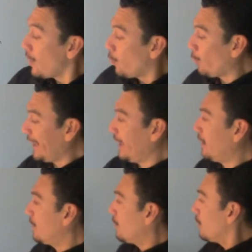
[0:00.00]

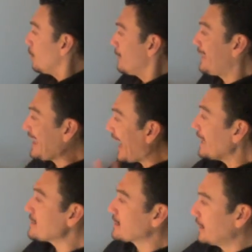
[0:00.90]
where they
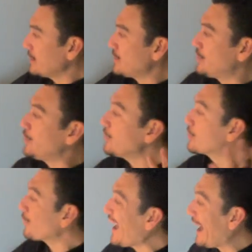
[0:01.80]
ask us to
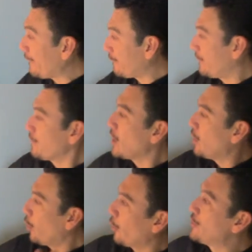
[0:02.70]
graph
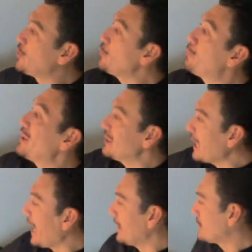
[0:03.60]
or to
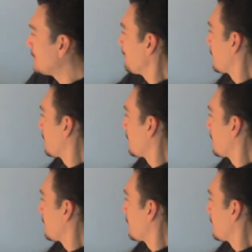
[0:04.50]
plot